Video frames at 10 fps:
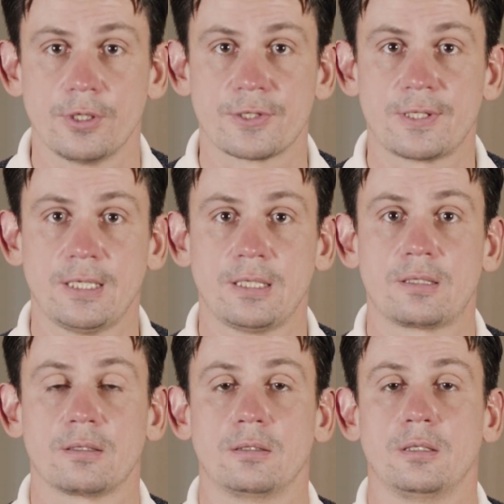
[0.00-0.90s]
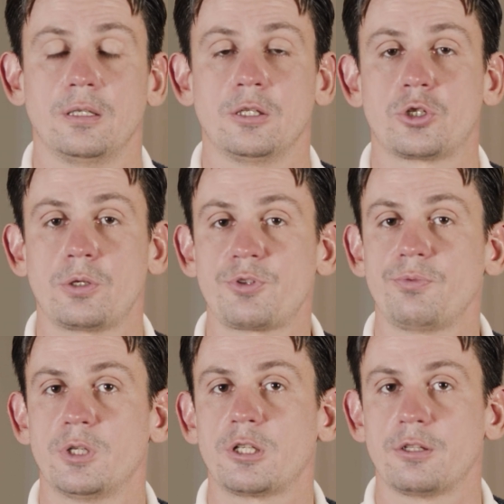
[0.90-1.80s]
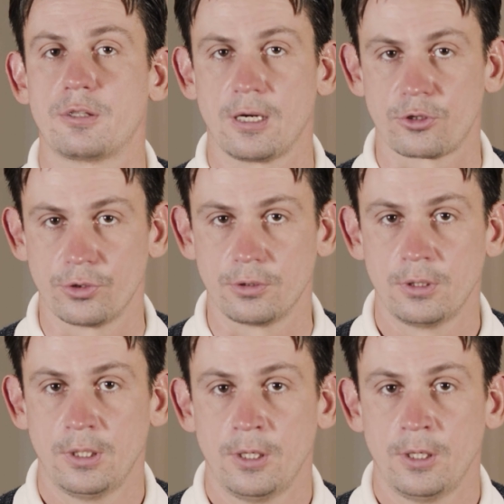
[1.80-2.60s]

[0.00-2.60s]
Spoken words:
is that in terms of market traction,